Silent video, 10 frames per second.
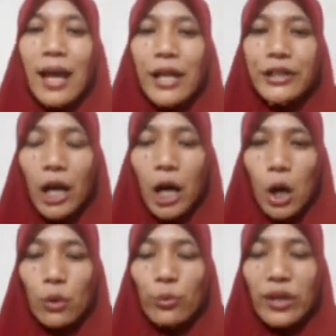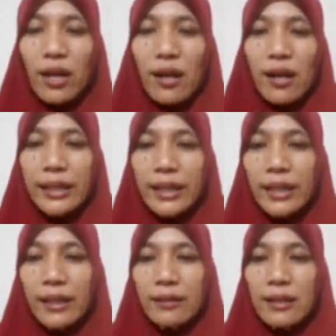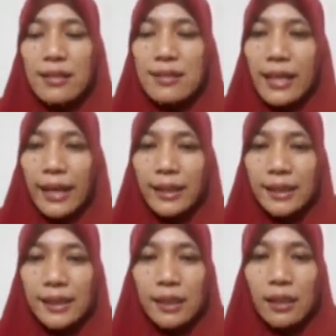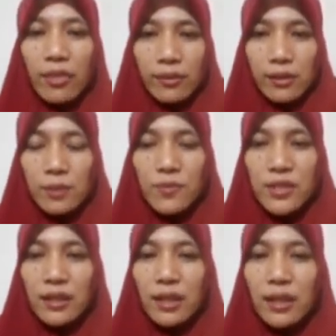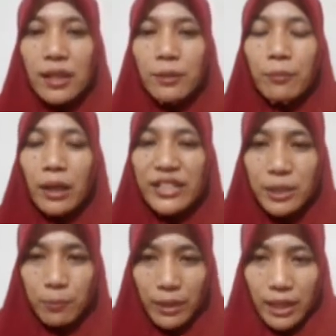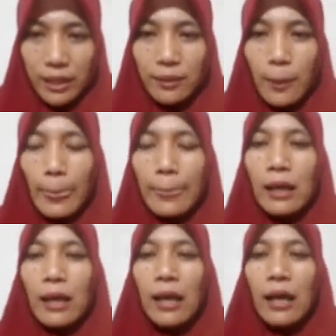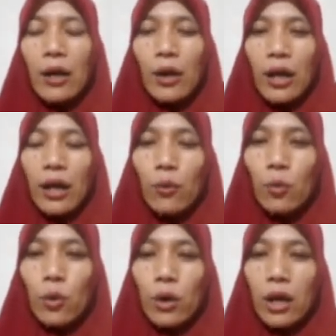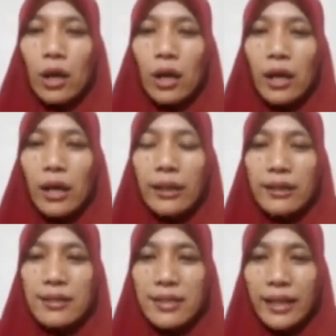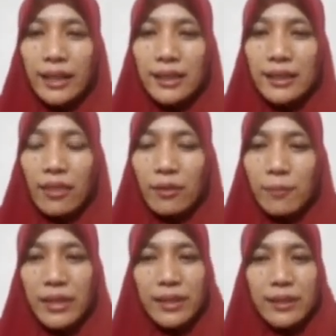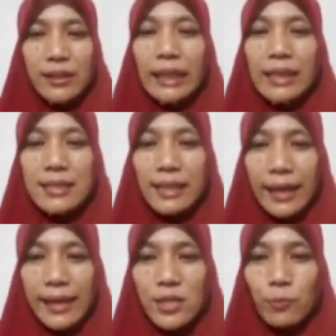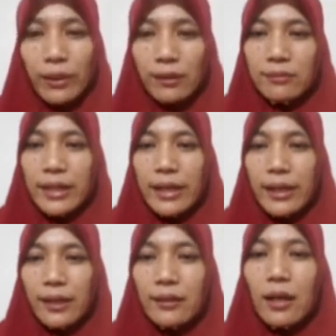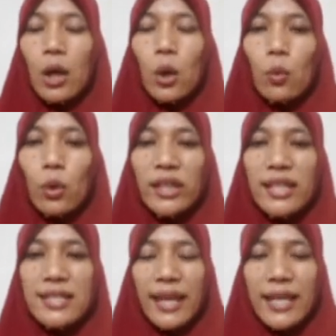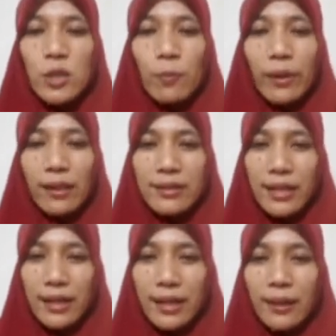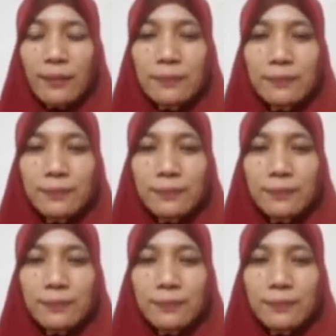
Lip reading: Now we are in second terms in a debate. The second term here is case building. What is case building?